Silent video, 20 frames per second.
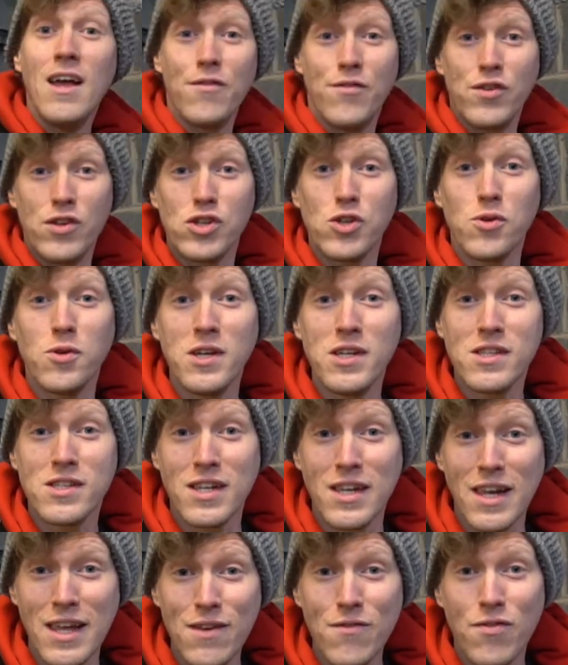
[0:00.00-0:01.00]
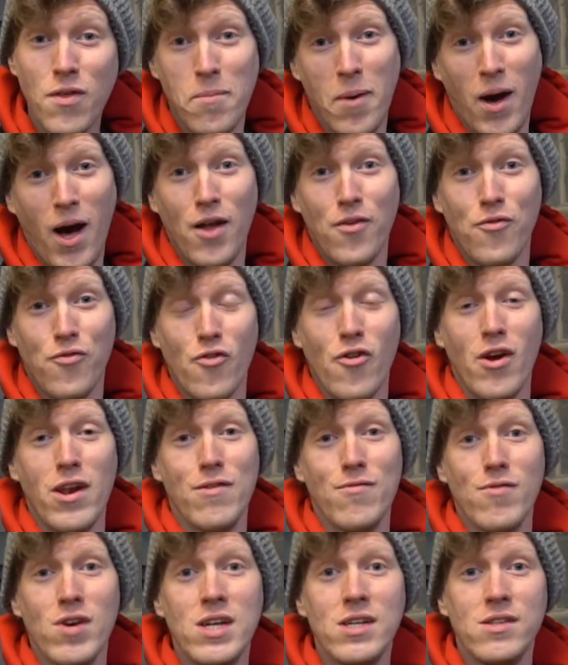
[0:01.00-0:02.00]
If you do need to leave the barn for
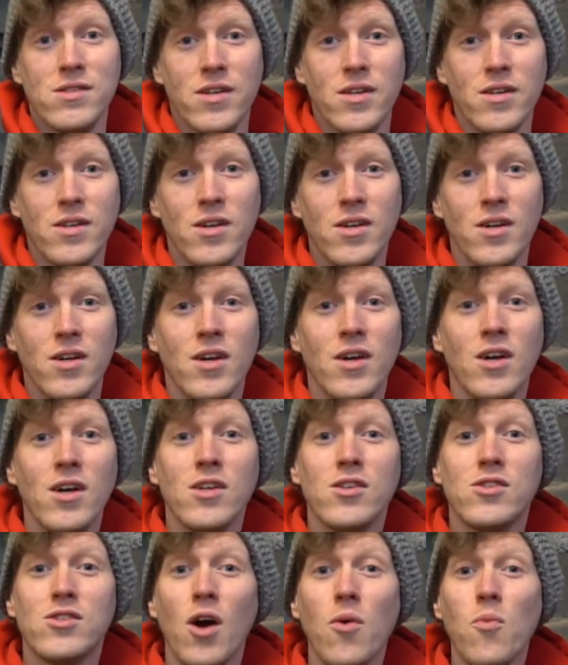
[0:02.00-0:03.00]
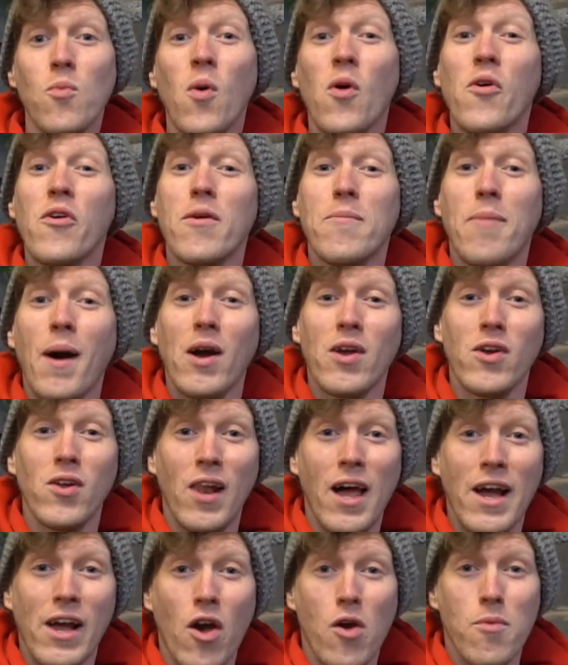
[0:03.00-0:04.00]
any reason, don't worry about your
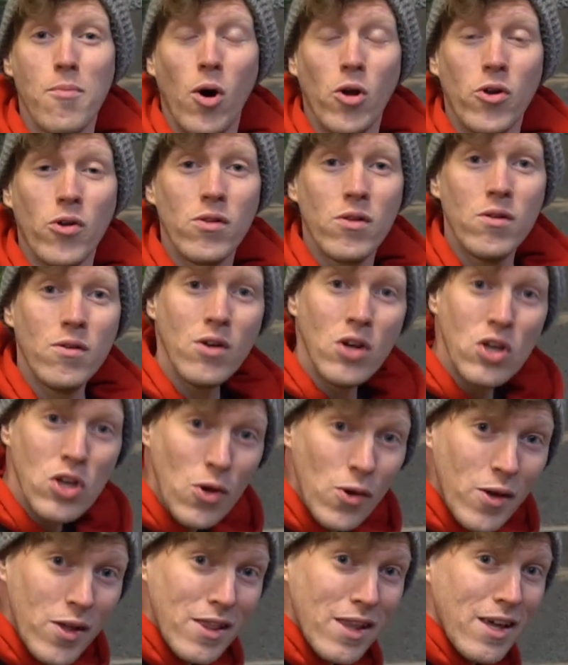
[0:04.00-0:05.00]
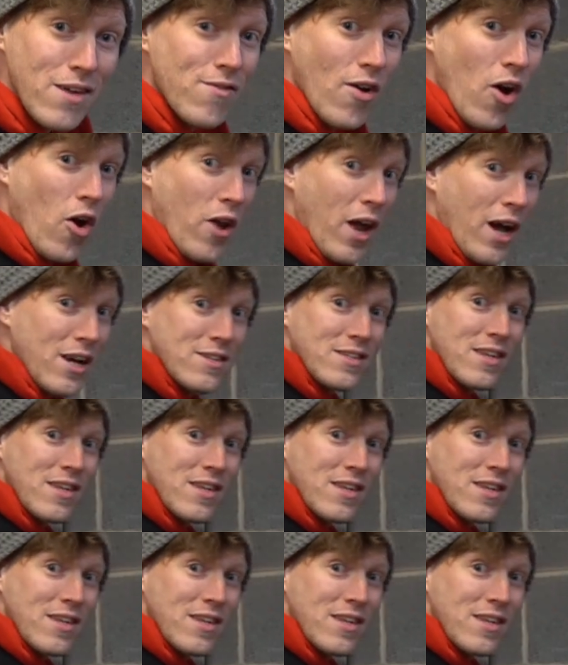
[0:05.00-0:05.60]
Lego model. You can leave it on our